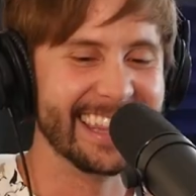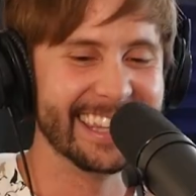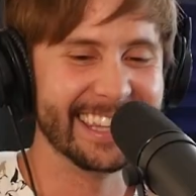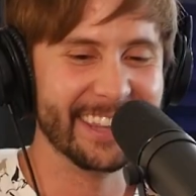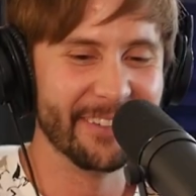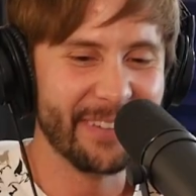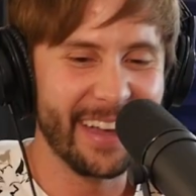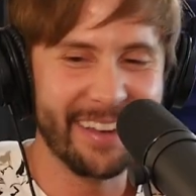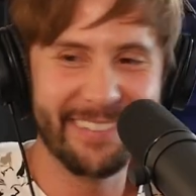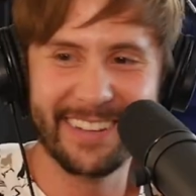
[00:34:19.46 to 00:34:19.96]
And
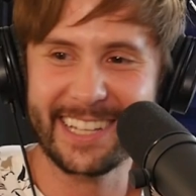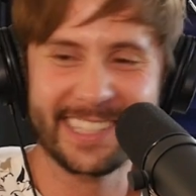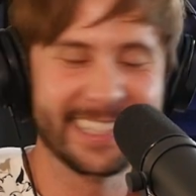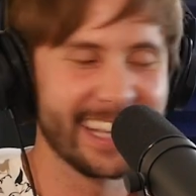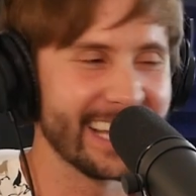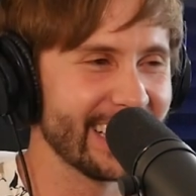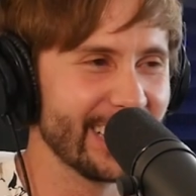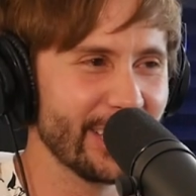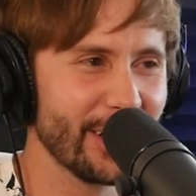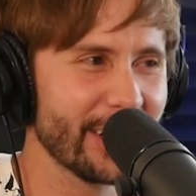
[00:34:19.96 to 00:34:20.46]
then the baby just
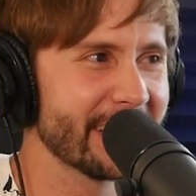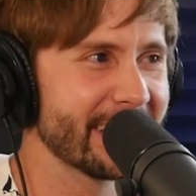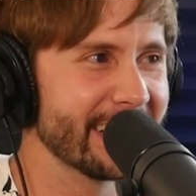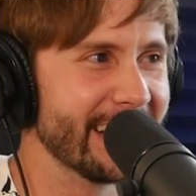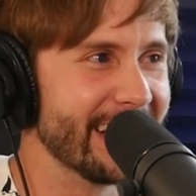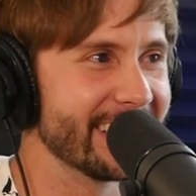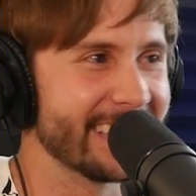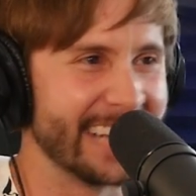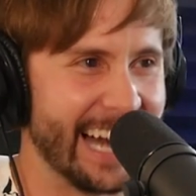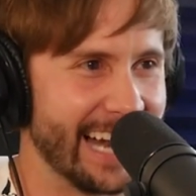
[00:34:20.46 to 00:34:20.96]
like looks
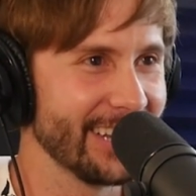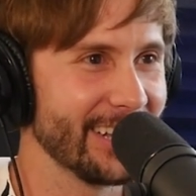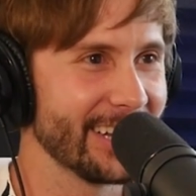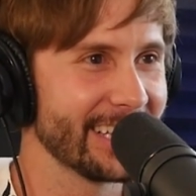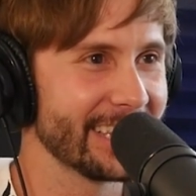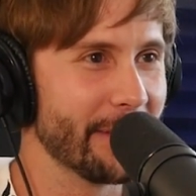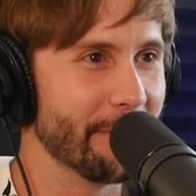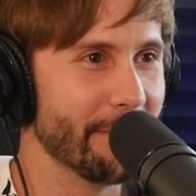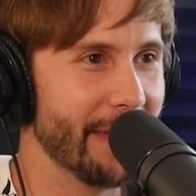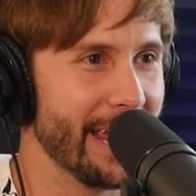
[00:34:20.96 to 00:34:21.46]
at us, and I
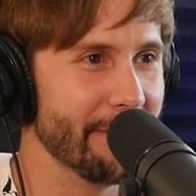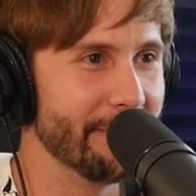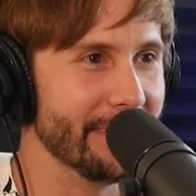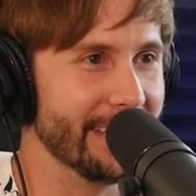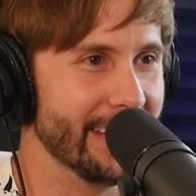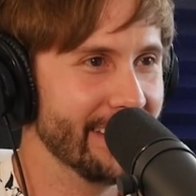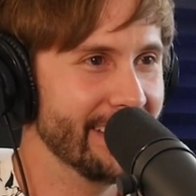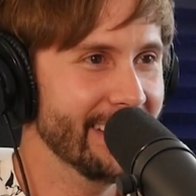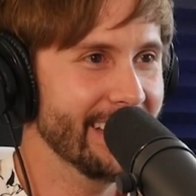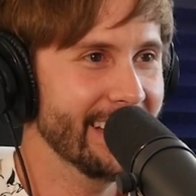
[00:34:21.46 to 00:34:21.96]
look at the
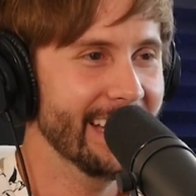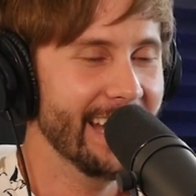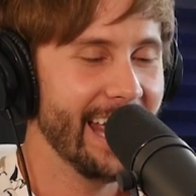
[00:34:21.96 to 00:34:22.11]
baby,